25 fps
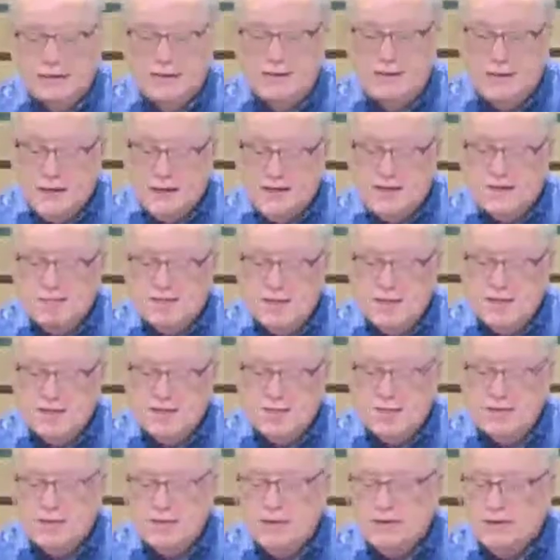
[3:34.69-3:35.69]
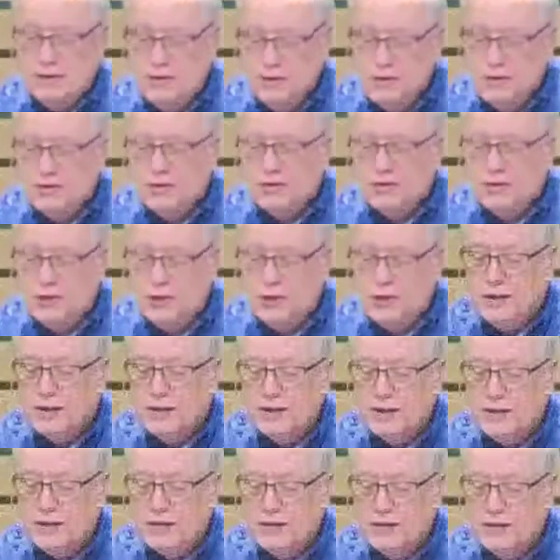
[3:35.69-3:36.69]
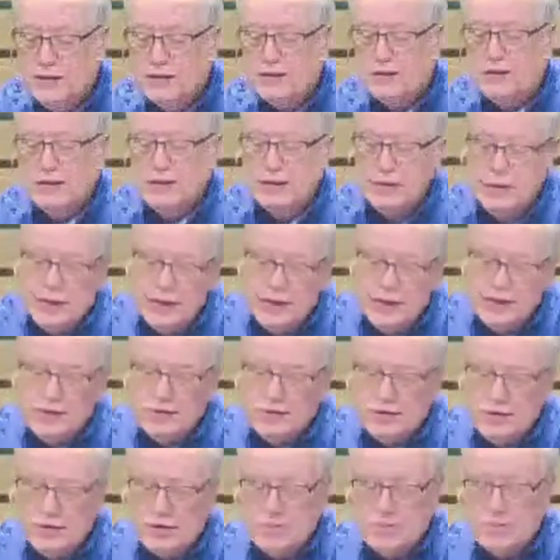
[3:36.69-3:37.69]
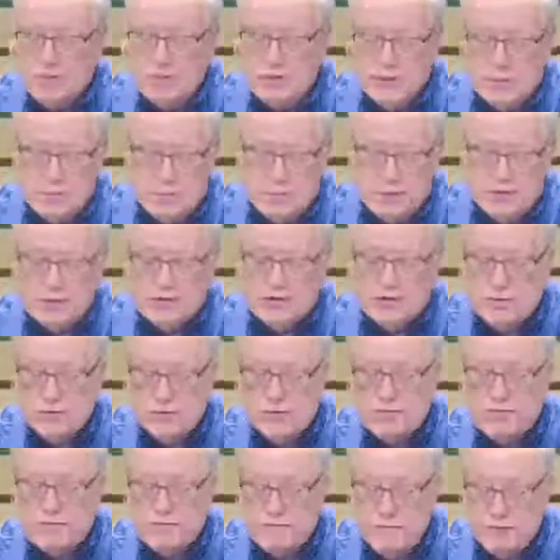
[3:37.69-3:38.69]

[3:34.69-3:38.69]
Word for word: That makes me so sick that the gangs are a better picture of